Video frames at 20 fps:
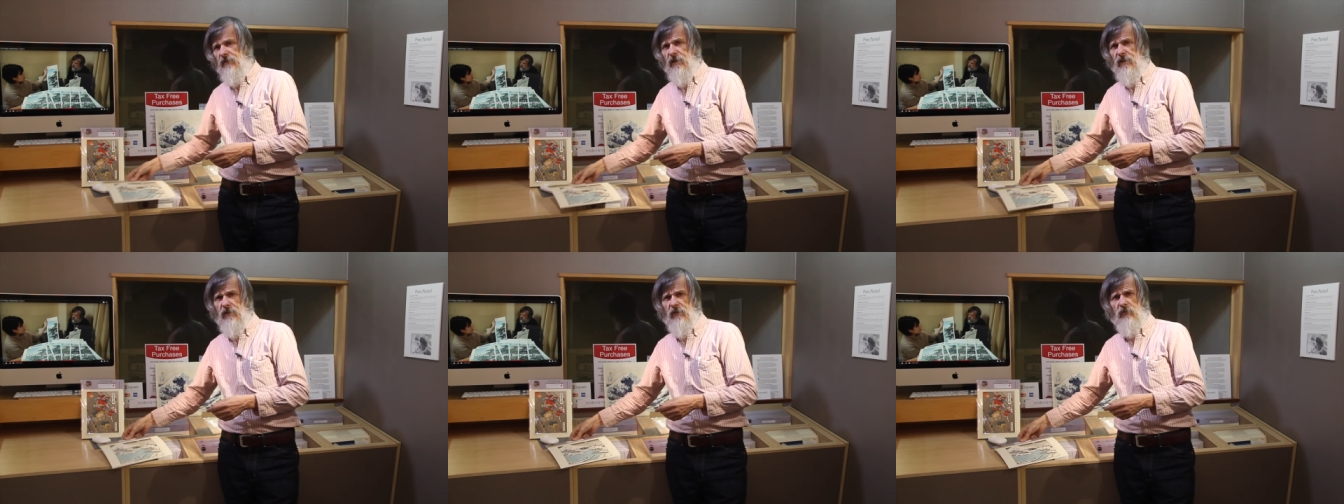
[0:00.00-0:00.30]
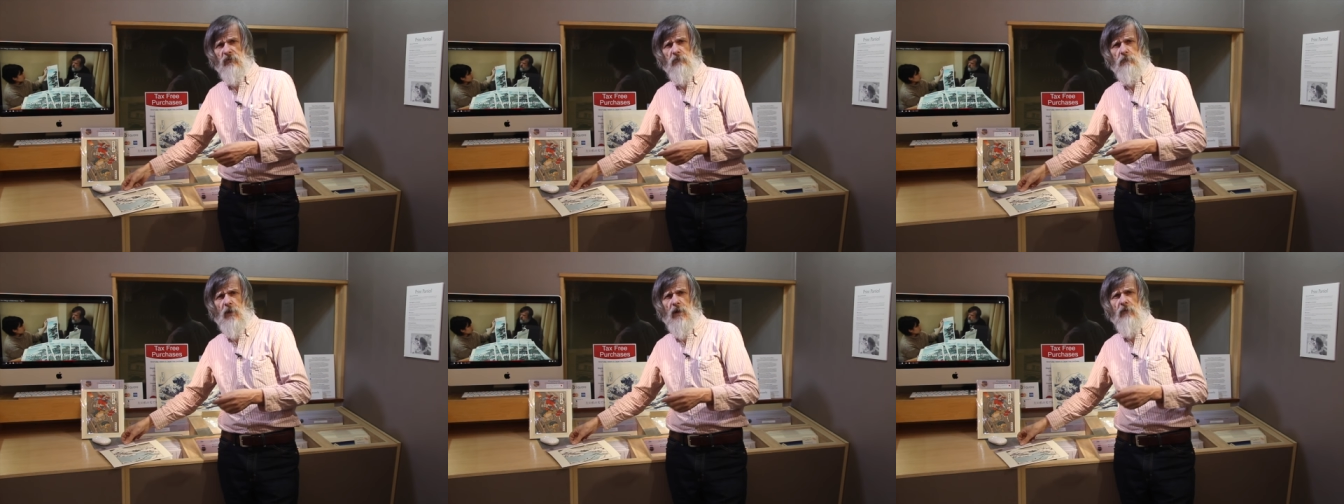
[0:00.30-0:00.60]
day,
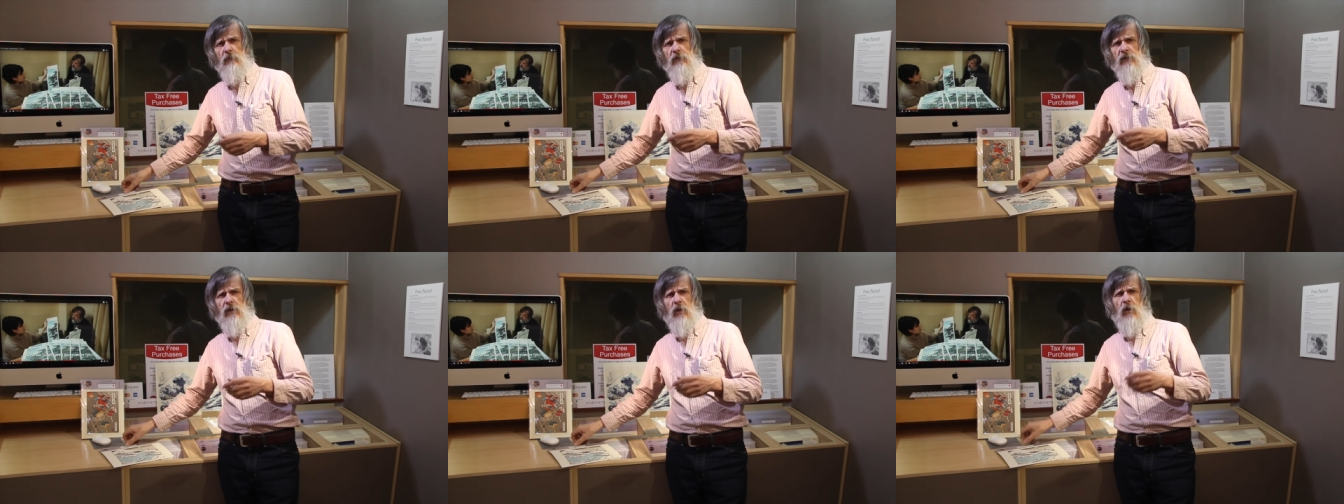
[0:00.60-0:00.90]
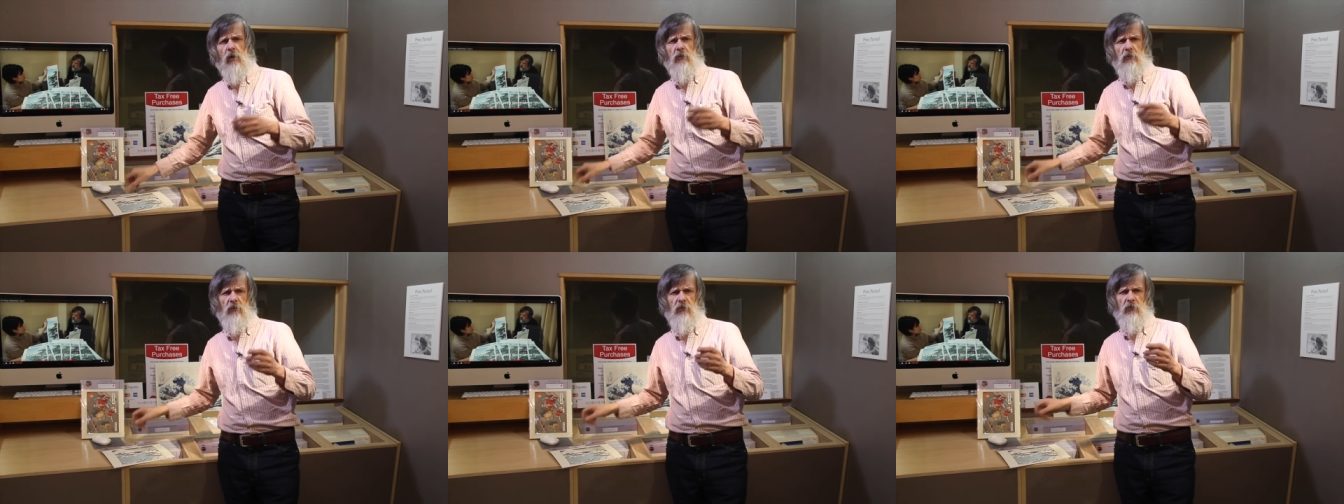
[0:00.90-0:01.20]
aspiring
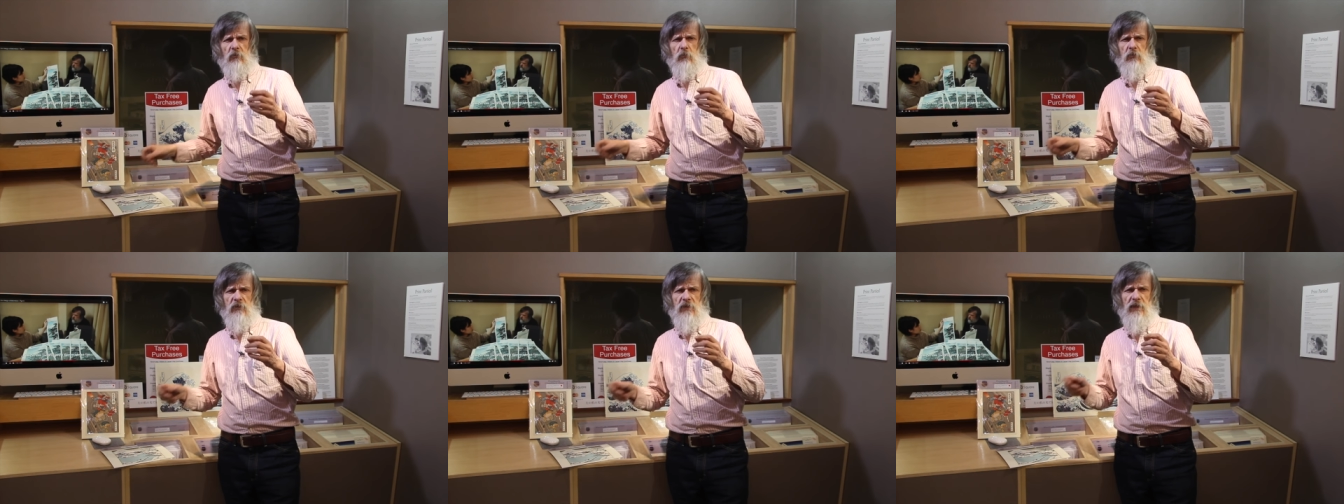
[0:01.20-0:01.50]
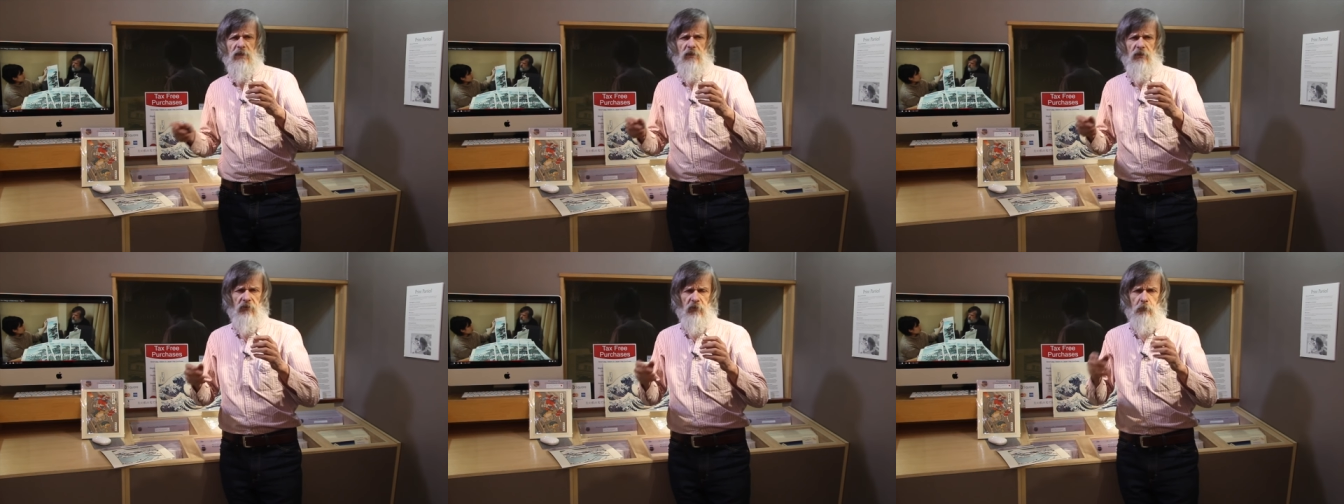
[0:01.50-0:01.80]
artists were
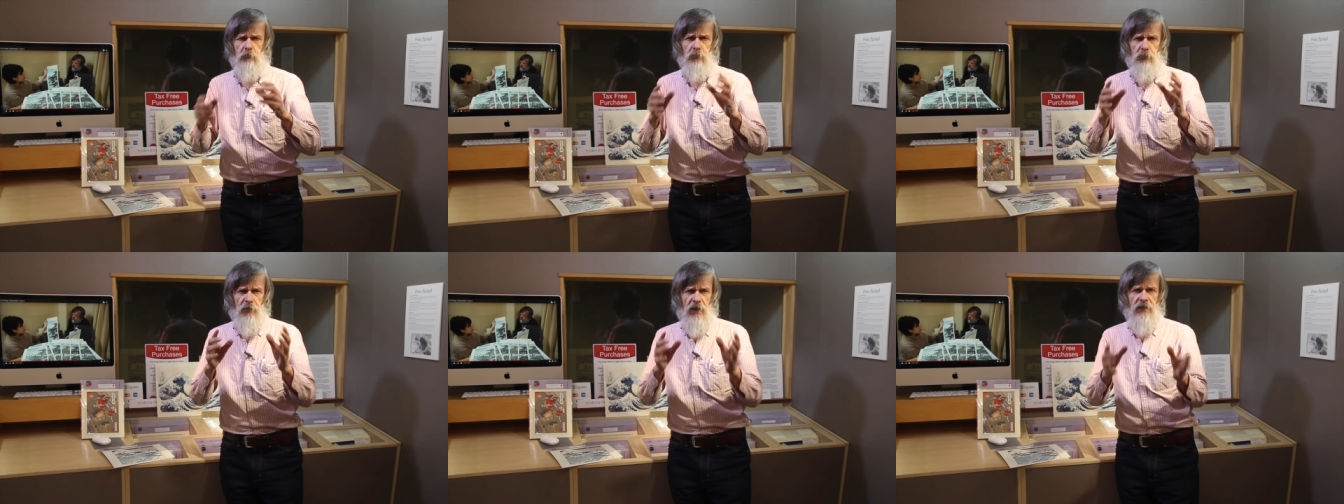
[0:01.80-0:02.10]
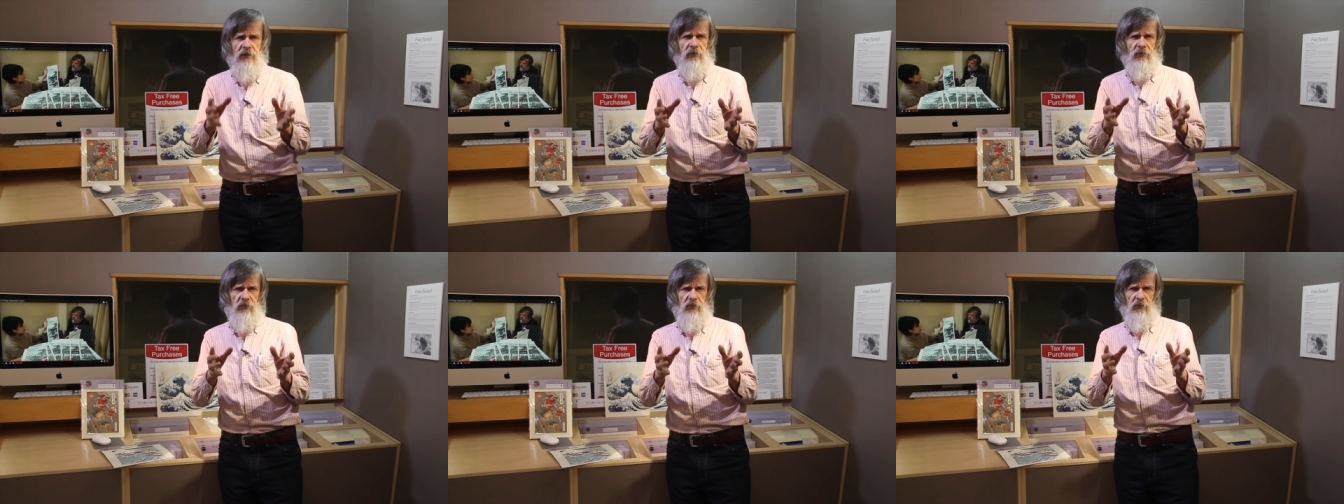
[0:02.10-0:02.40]
taken as
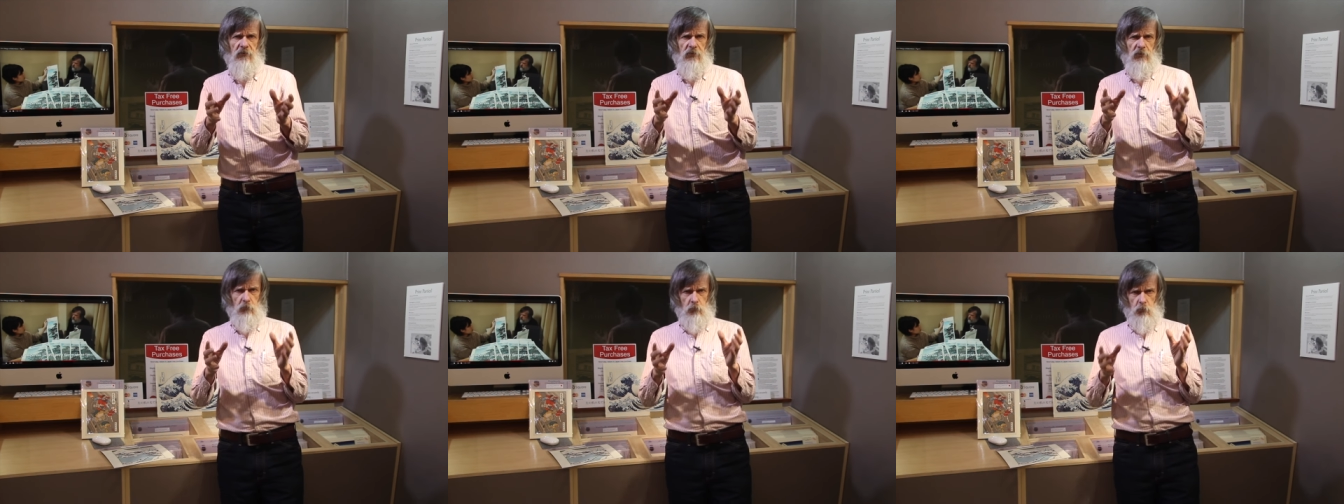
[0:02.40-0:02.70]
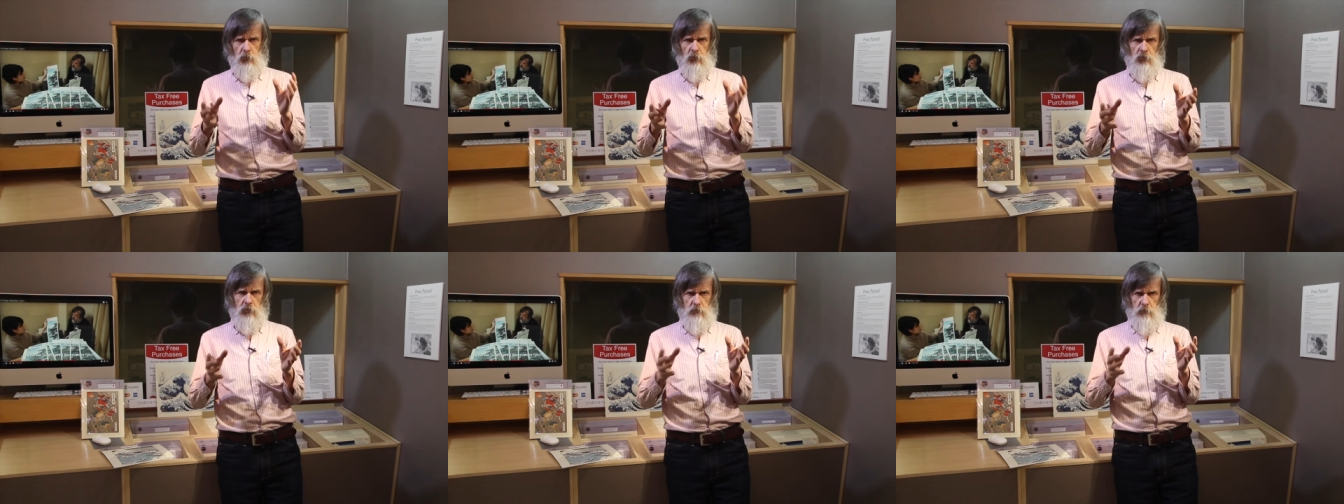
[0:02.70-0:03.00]
apprentices in the
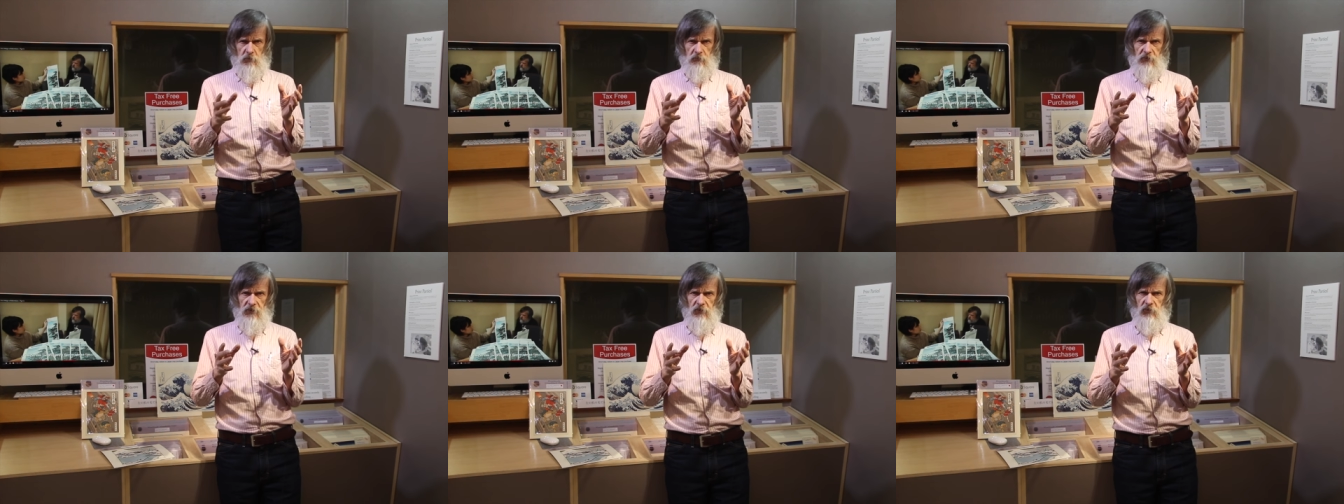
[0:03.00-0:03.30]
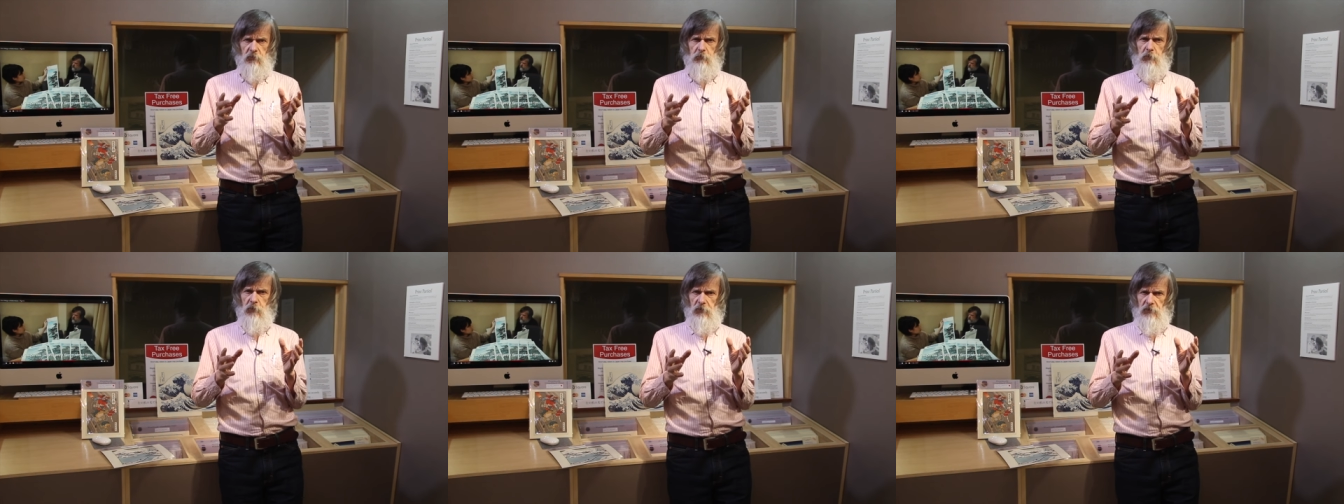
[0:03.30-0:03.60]
workroom of
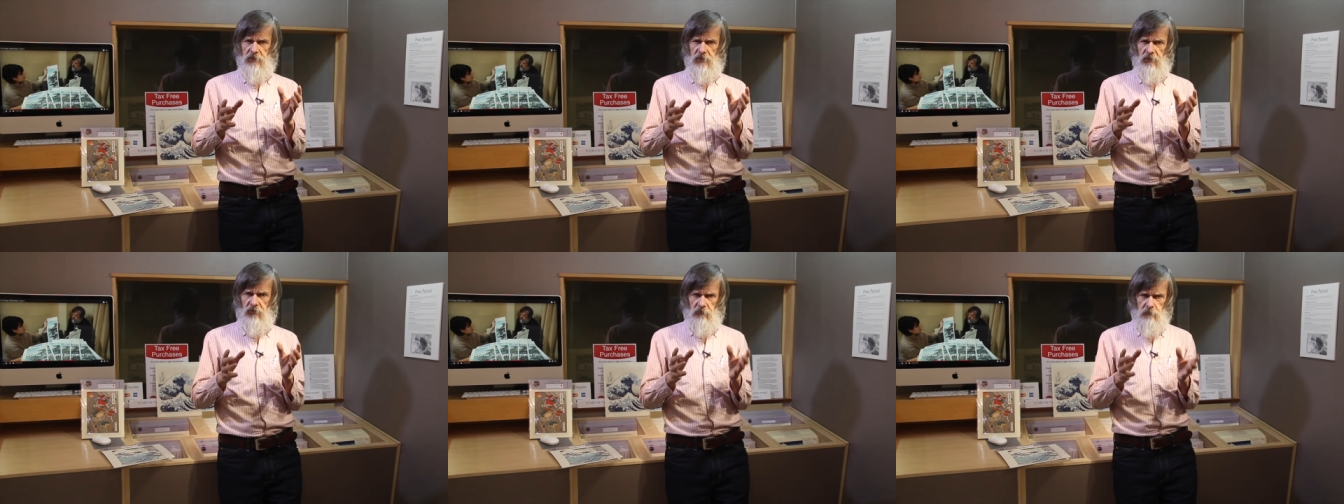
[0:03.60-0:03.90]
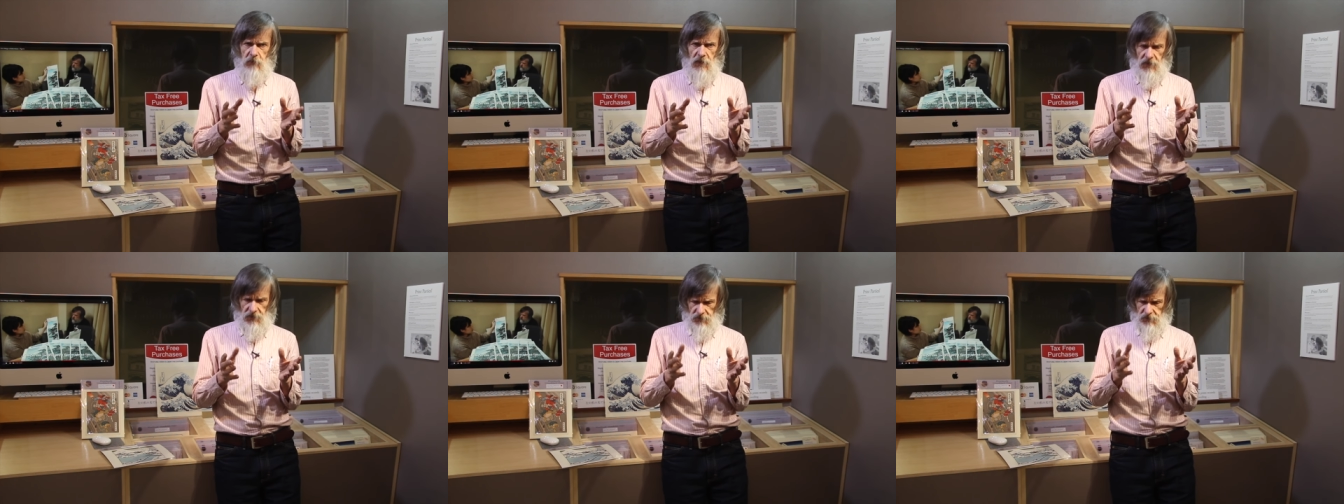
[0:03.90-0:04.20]
experienced
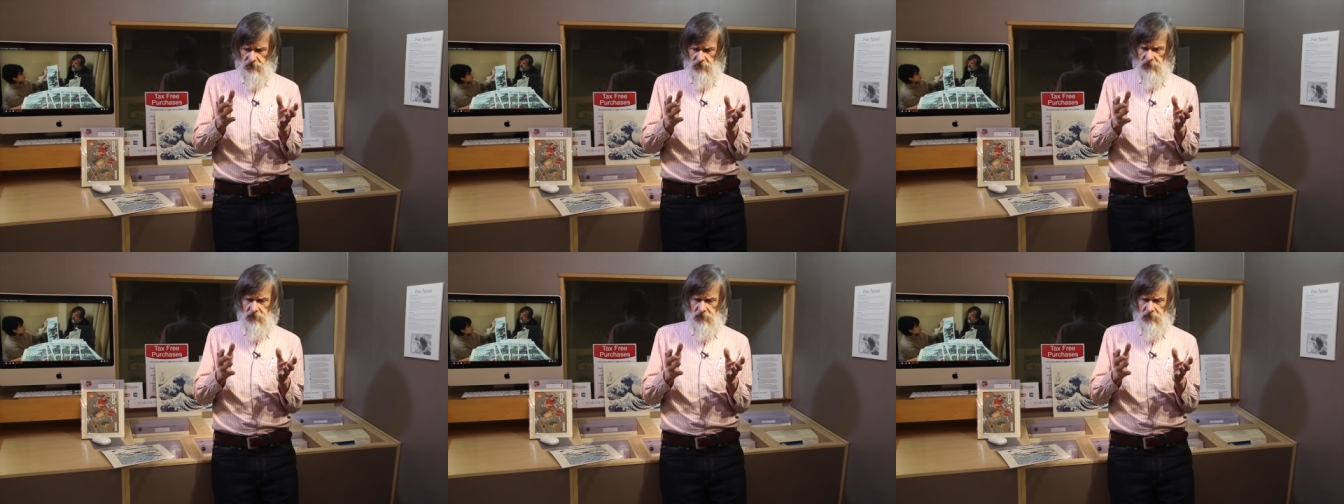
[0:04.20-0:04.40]
men,